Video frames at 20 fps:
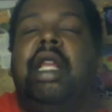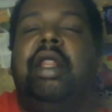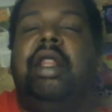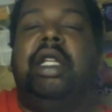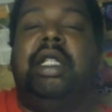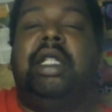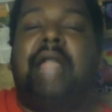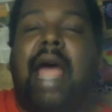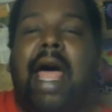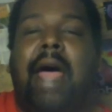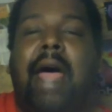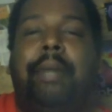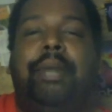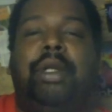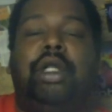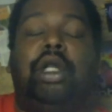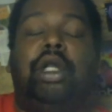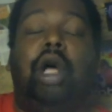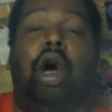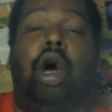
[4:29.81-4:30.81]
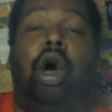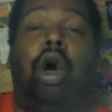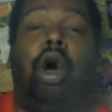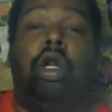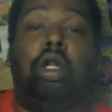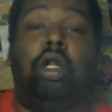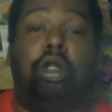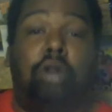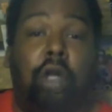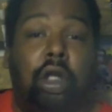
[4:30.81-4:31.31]
This happens
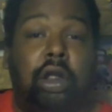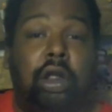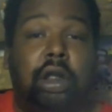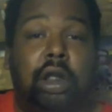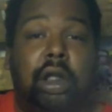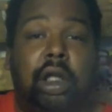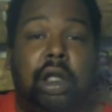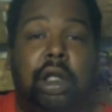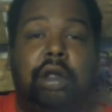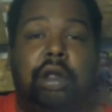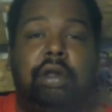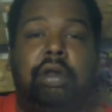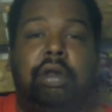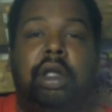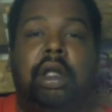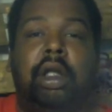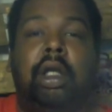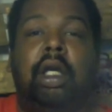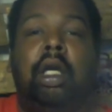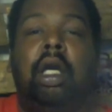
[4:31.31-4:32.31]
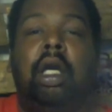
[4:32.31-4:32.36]
all across the country